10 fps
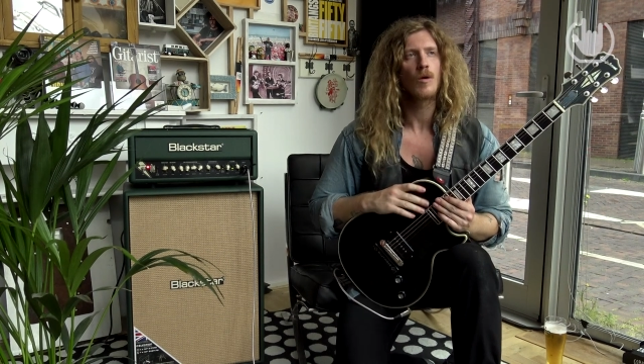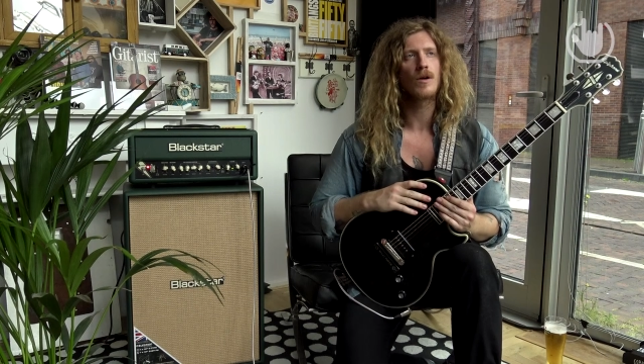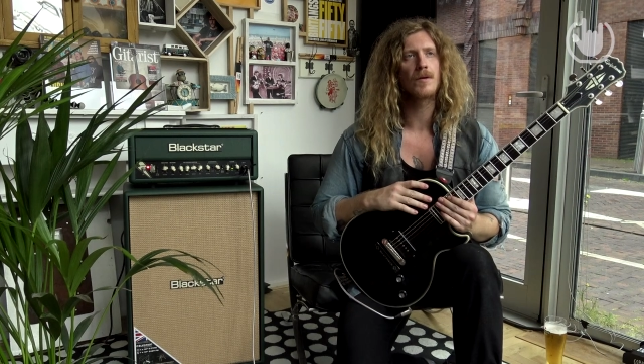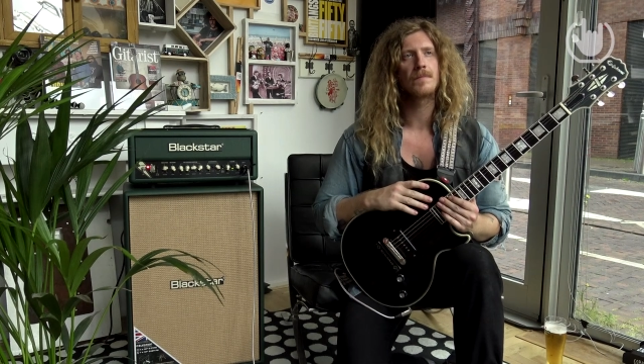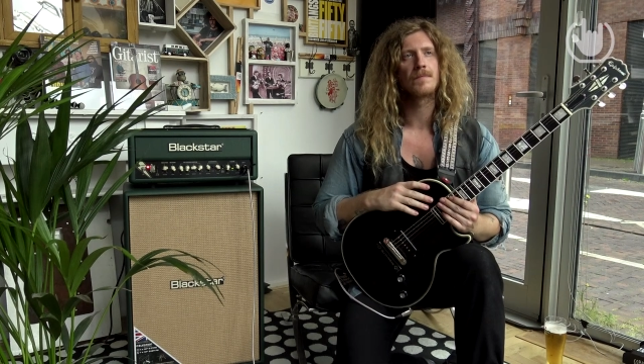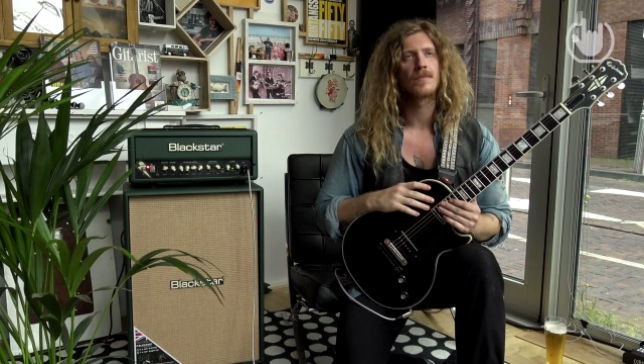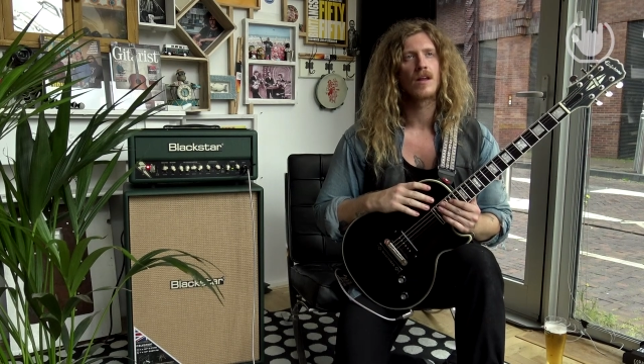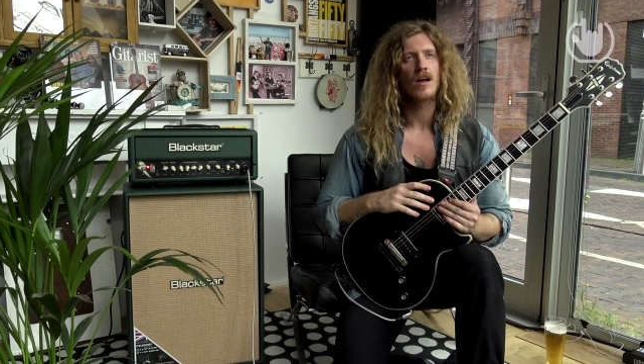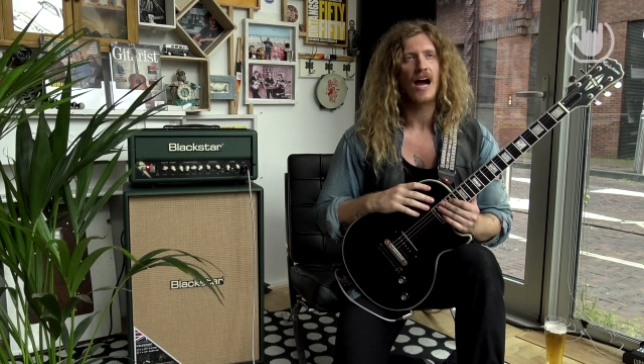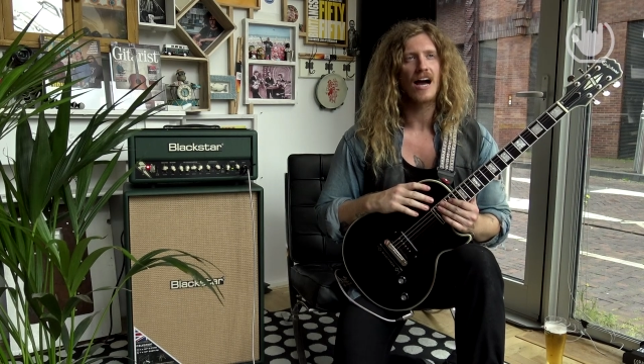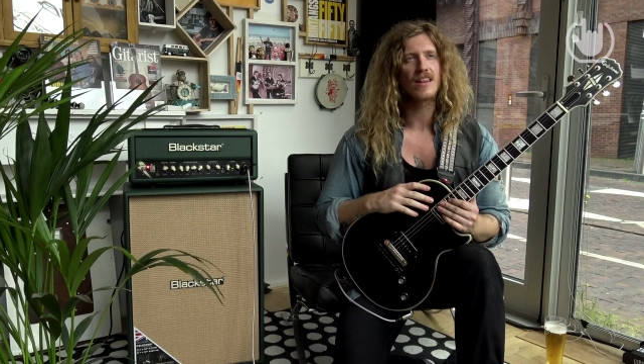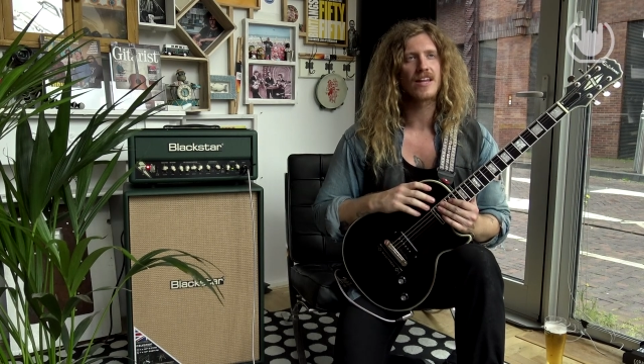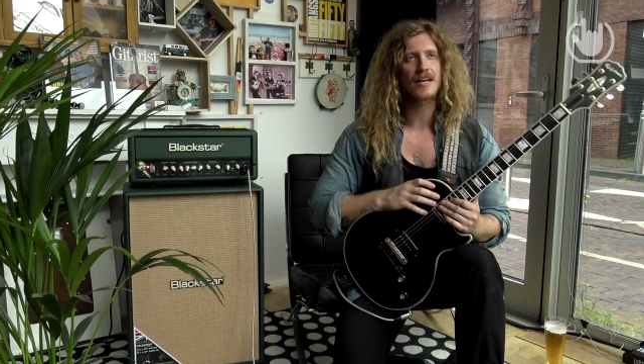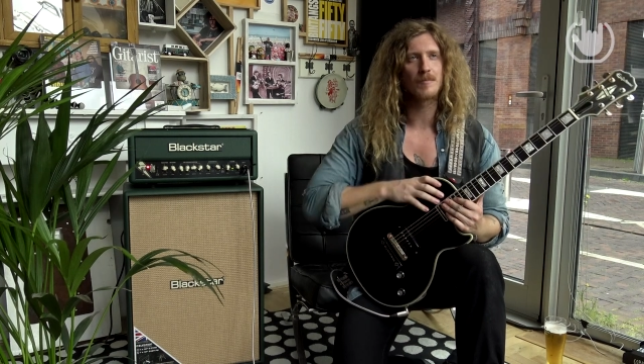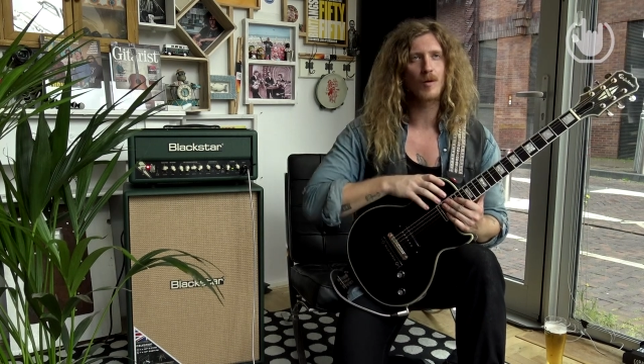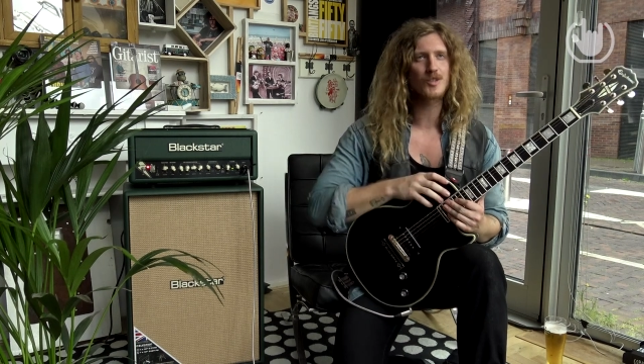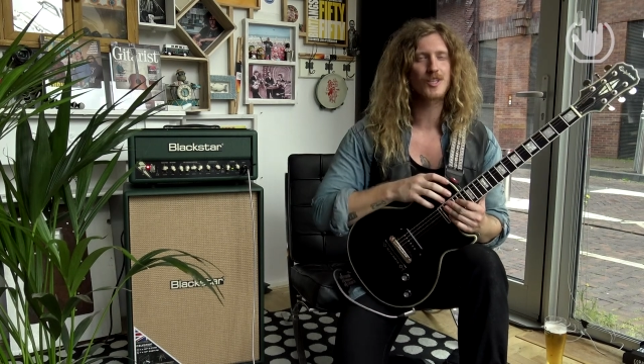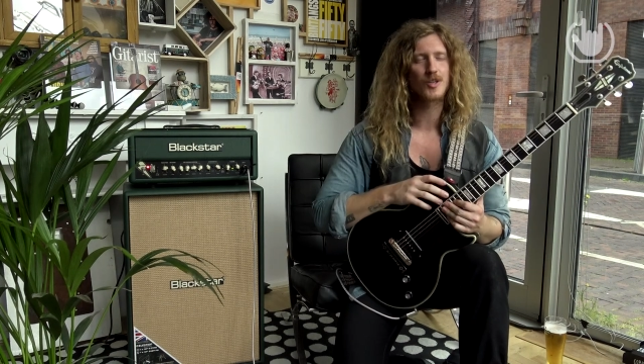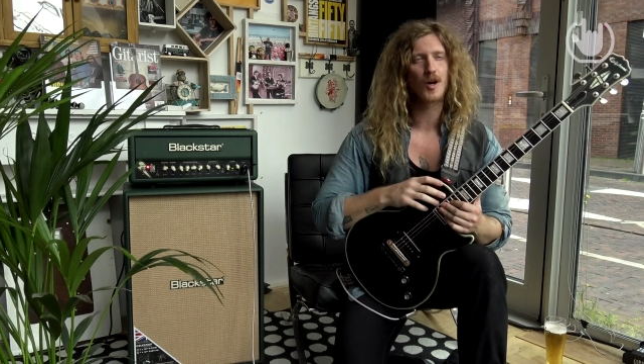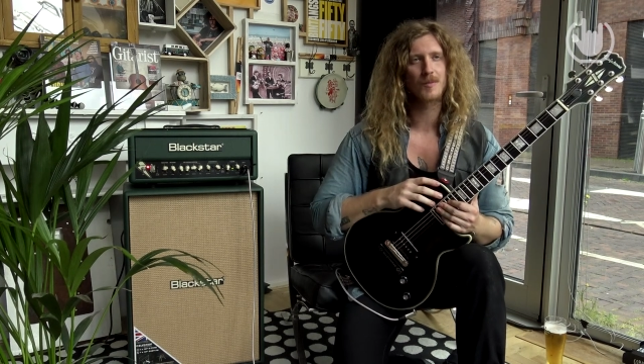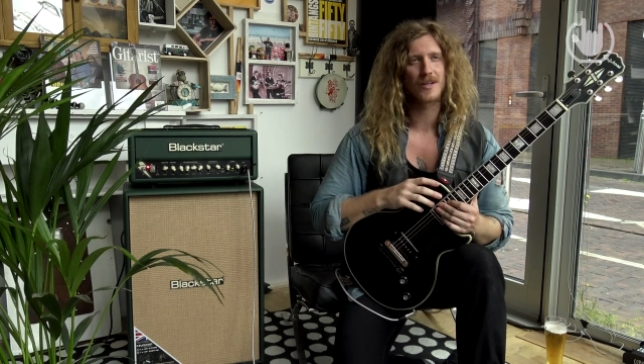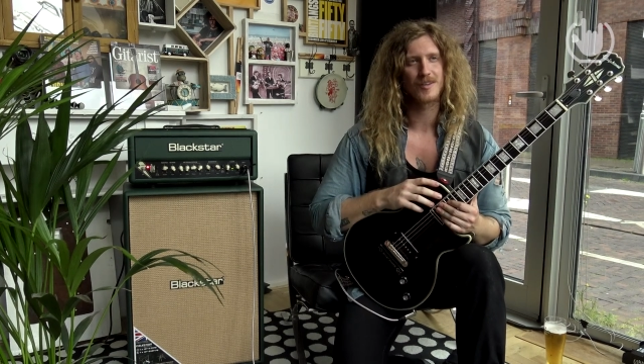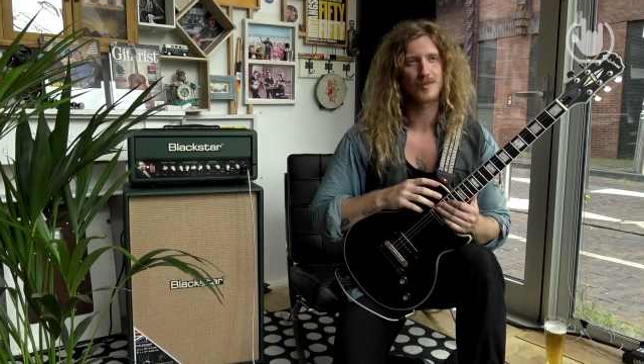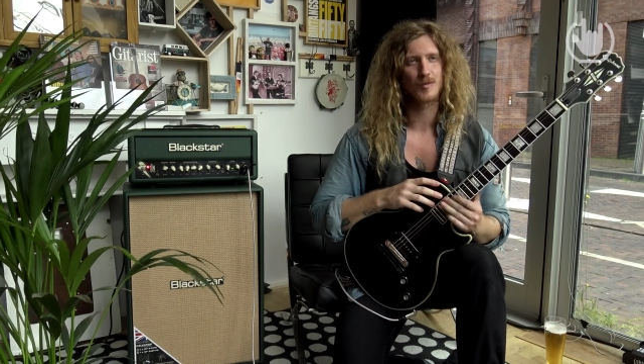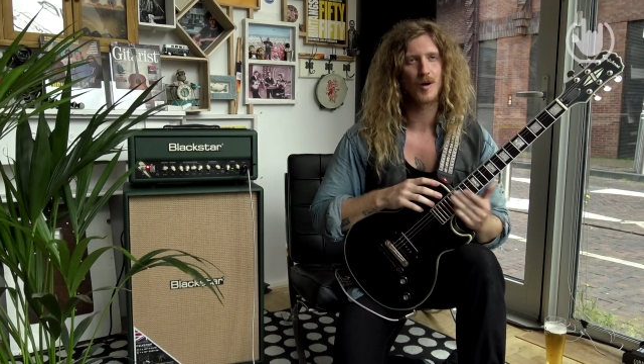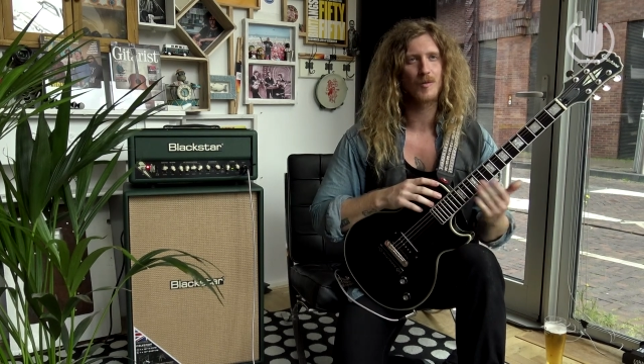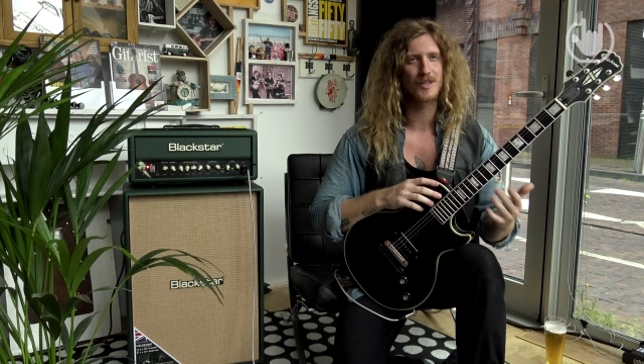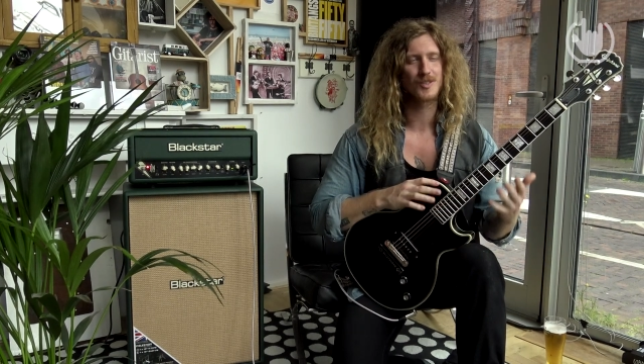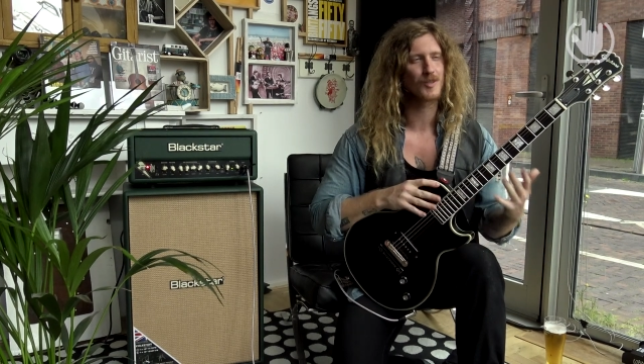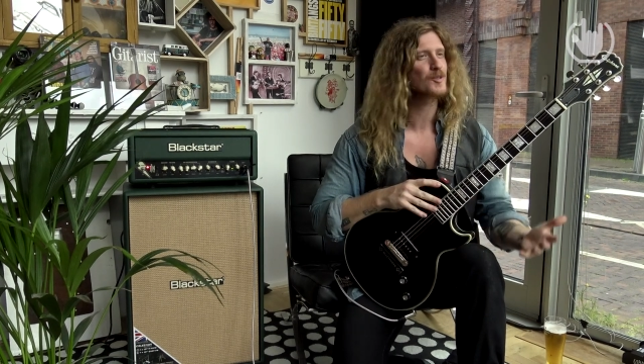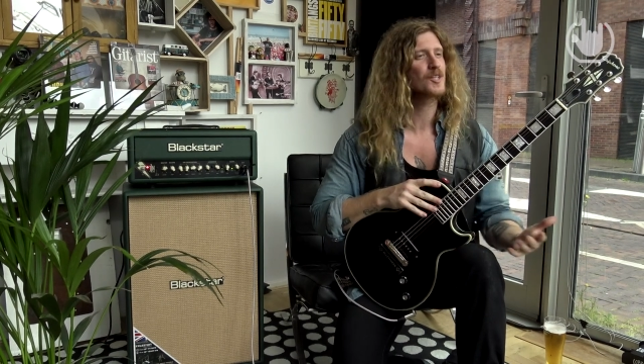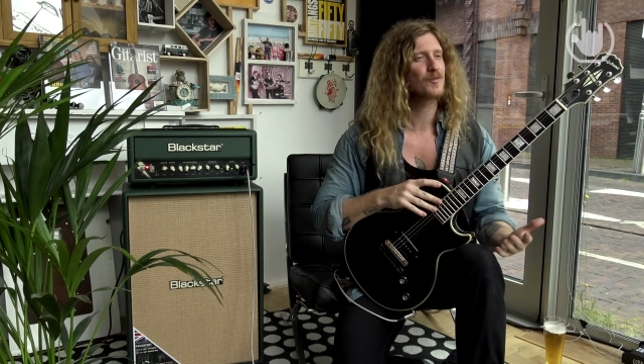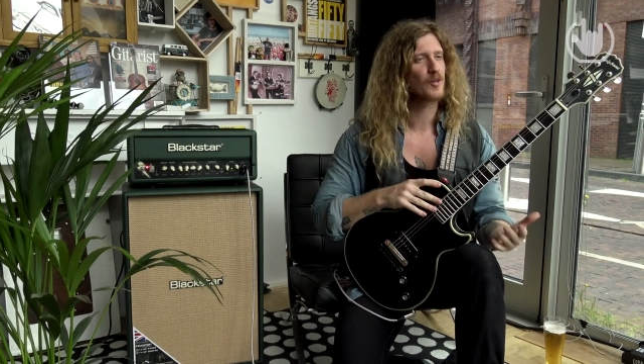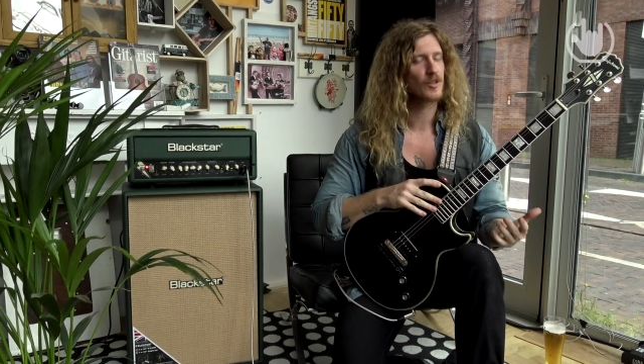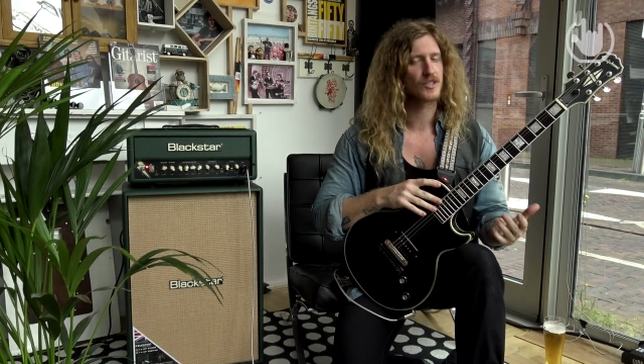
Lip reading: Well, like most guitar players, we're always searching for our